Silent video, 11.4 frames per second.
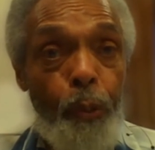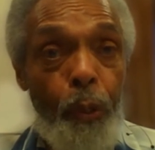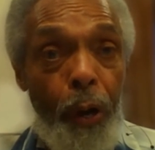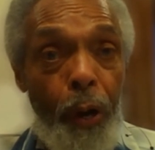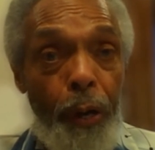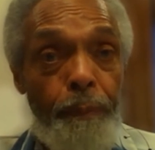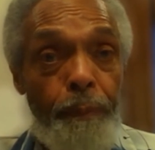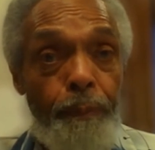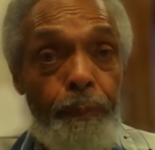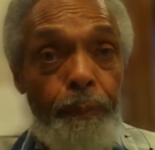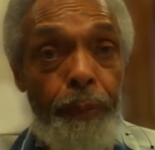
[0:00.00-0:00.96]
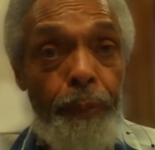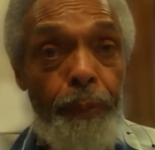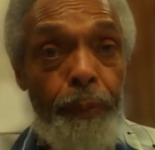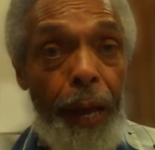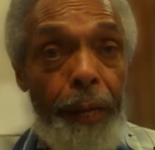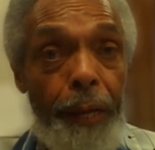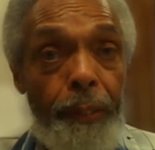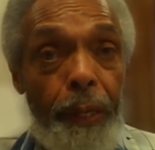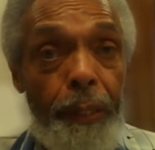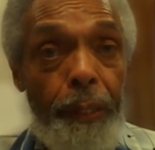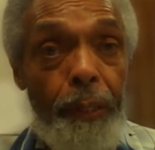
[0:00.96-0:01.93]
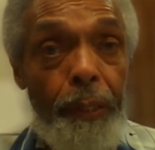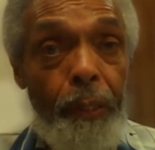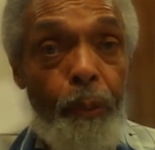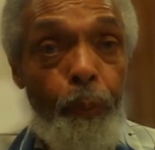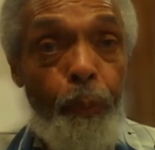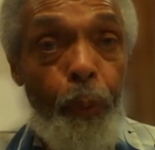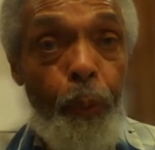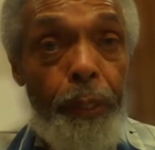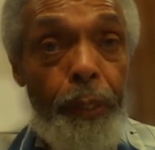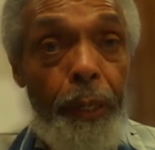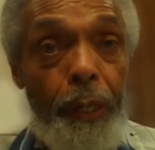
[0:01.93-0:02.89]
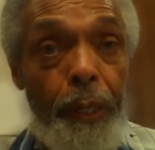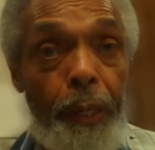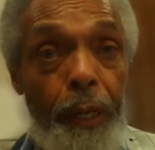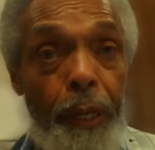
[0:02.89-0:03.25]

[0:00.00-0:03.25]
sure that this would work,